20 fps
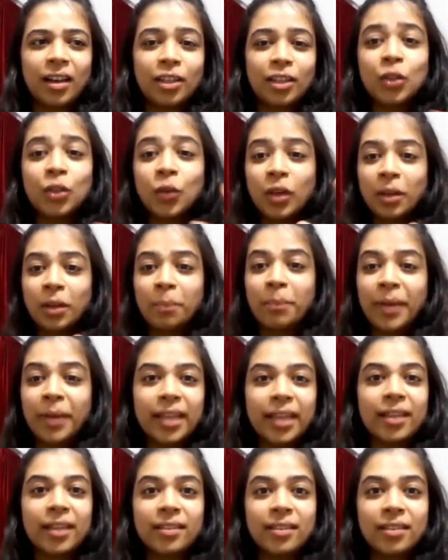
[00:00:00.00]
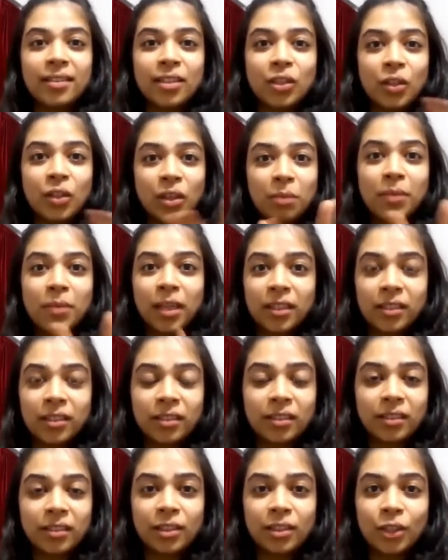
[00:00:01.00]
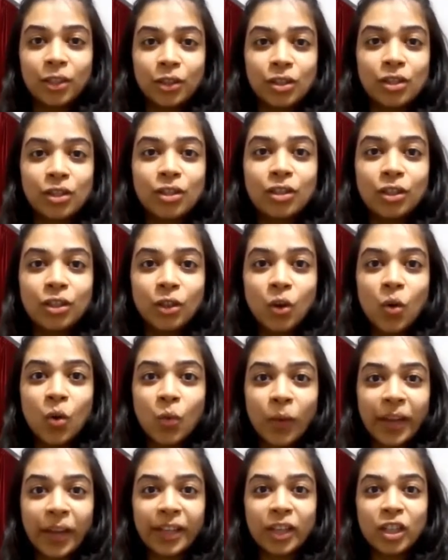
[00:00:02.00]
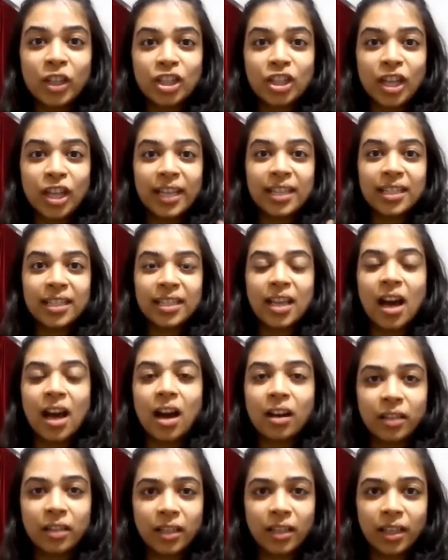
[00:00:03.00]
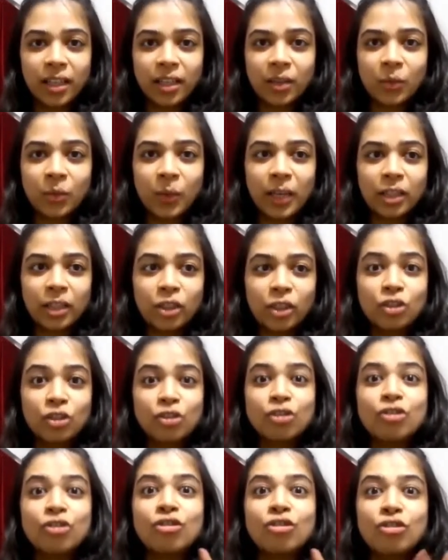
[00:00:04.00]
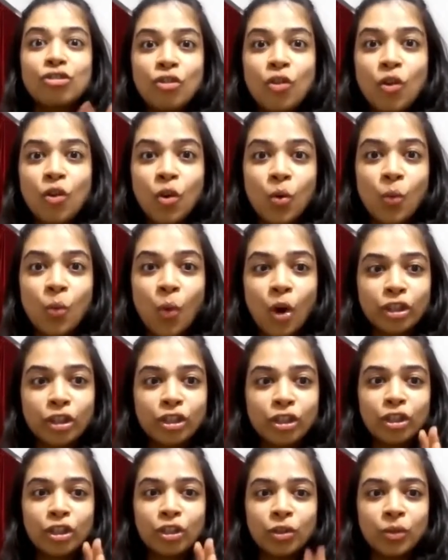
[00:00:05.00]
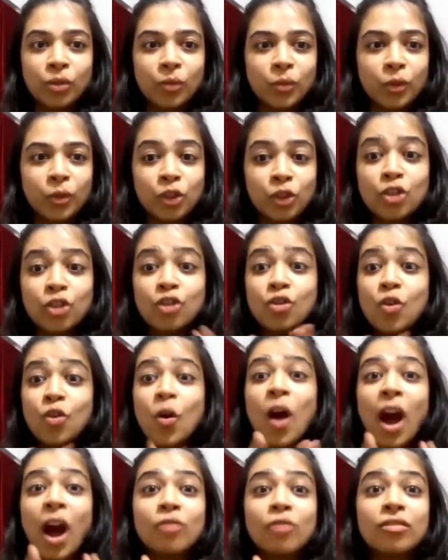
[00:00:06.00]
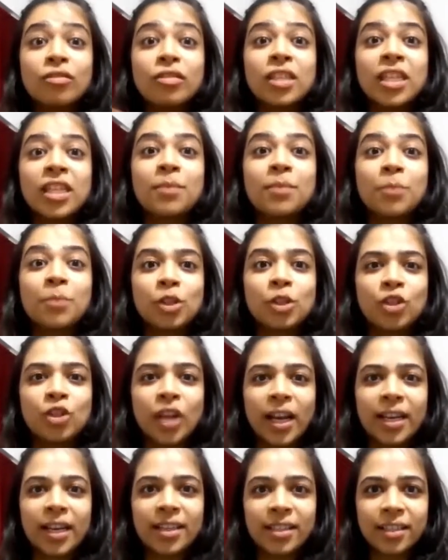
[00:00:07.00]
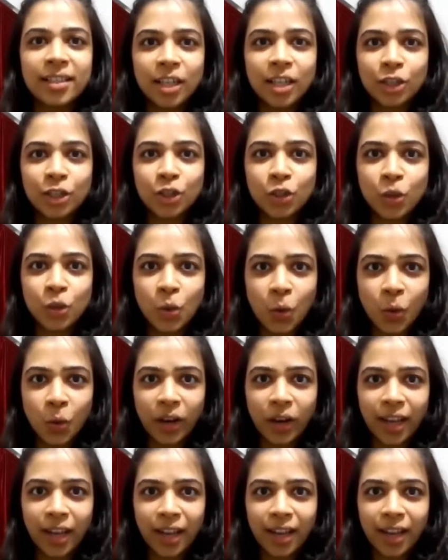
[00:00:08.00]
You are a parent, you are a mother. You should know when your child is hungry. You should know how to keep your child in control.